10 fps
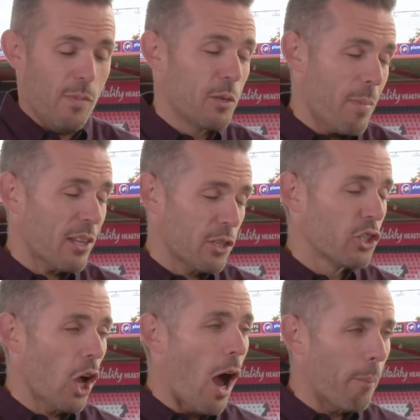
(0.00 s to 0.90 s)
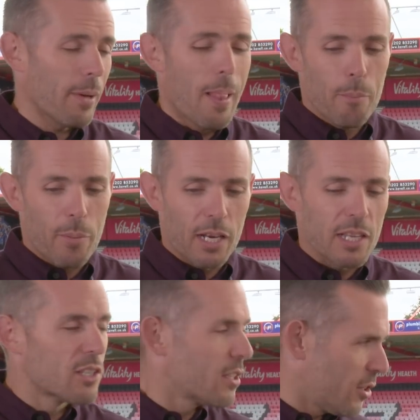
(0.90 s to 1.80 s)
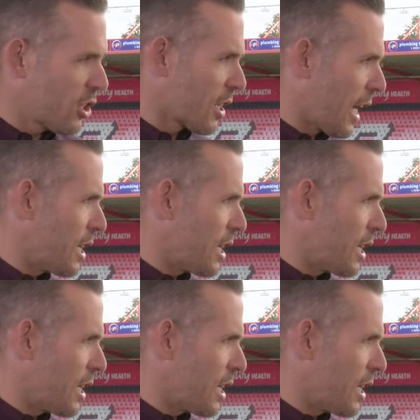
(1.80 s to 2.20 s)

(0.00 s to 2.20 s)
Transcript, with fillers: he's back to sharp, but it's just a